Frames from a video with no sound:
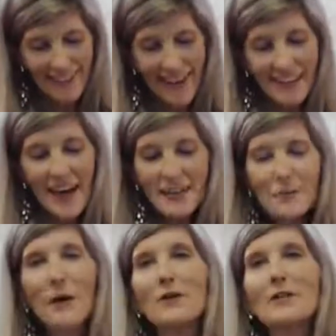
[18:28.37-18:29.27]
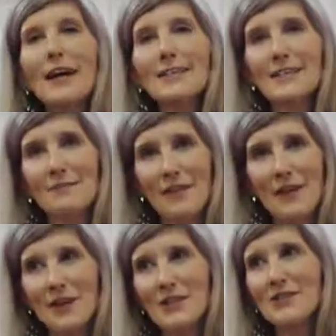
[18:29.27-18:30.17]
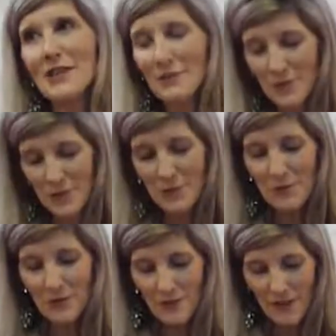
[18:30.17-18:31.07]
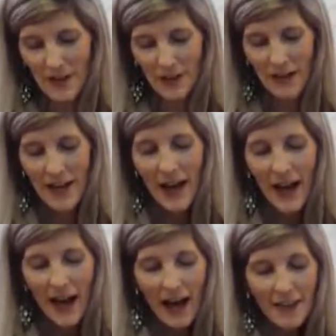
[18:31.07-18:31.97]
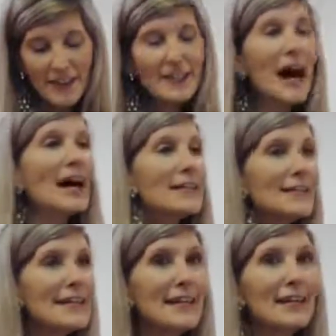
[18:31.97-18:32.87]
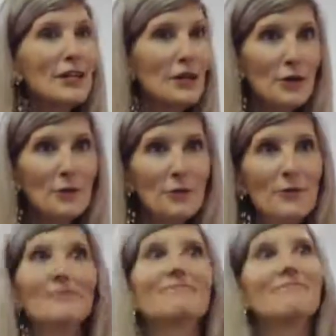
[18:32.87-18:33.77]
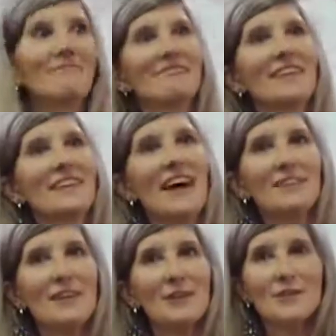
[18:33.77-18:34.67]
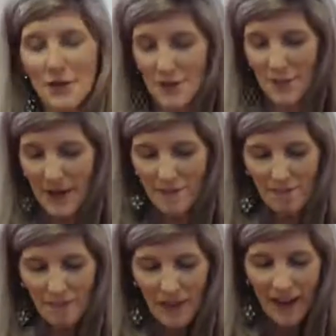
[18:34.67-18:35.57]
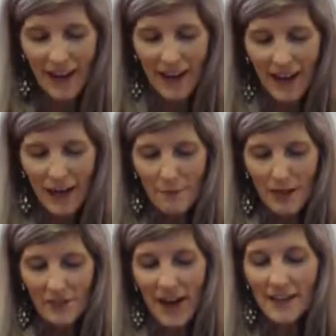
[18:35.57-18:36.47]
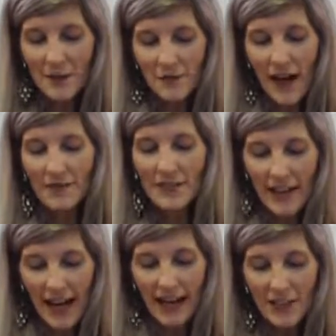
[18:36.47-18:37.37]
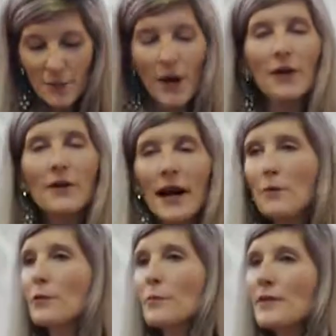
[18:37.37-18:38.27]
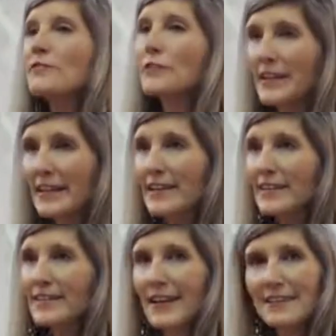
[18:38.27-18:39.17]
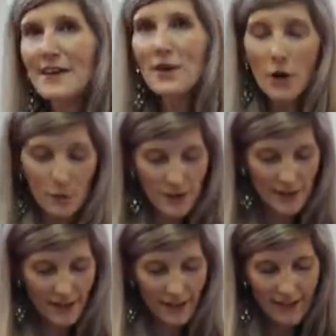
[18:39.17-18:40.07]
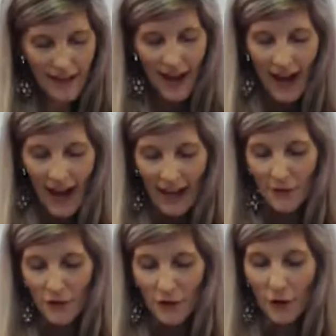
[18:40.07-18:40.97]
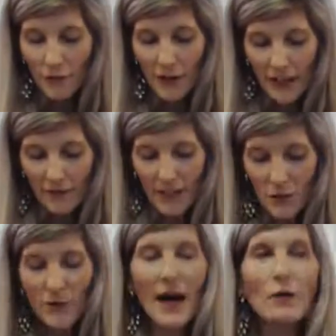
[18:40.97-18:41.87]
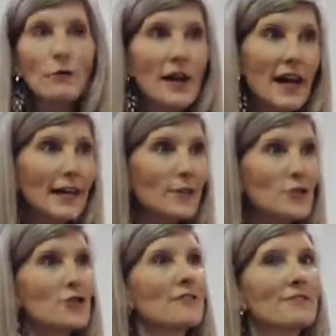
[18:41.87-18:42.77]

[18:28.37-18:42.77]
And that's paralyzing fear. And she gives tools for fear. The Nazi in you, and that's on judgment. If I survive today, tomorrow I will be free. That's on hopelessness. And there's no forgiveness without rage,